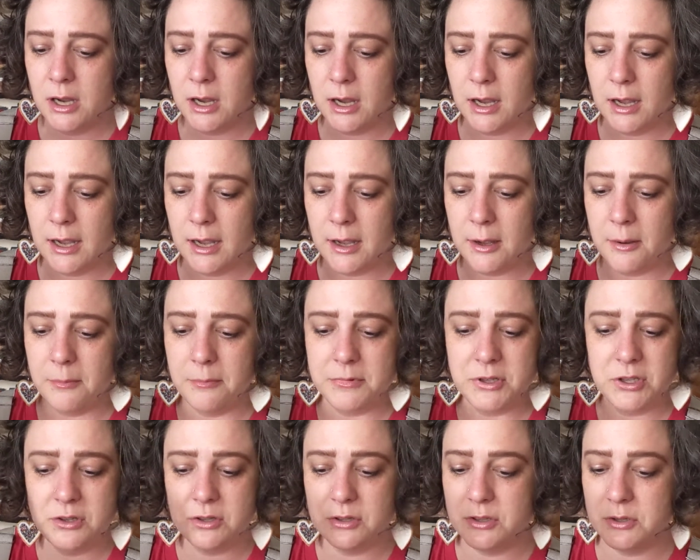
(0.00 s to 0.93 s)

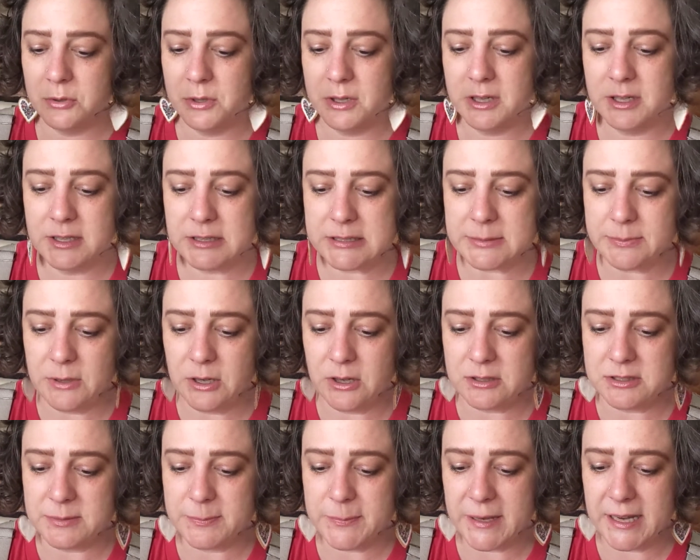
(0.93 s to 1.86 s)
You can do it in a small
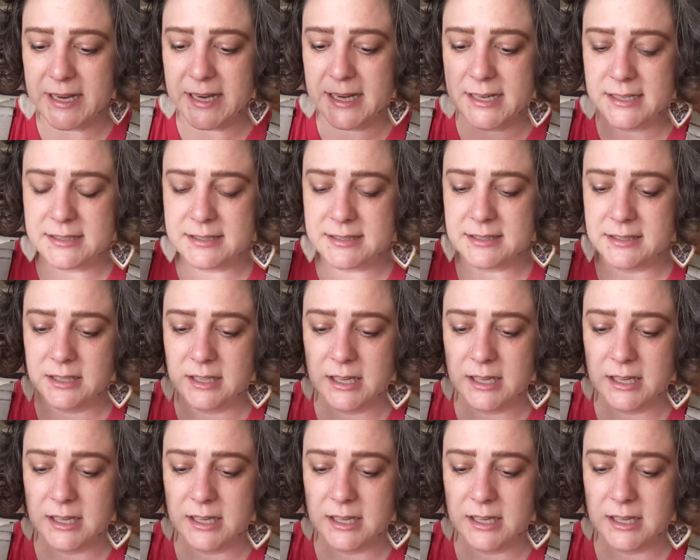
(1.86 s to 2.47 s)
space.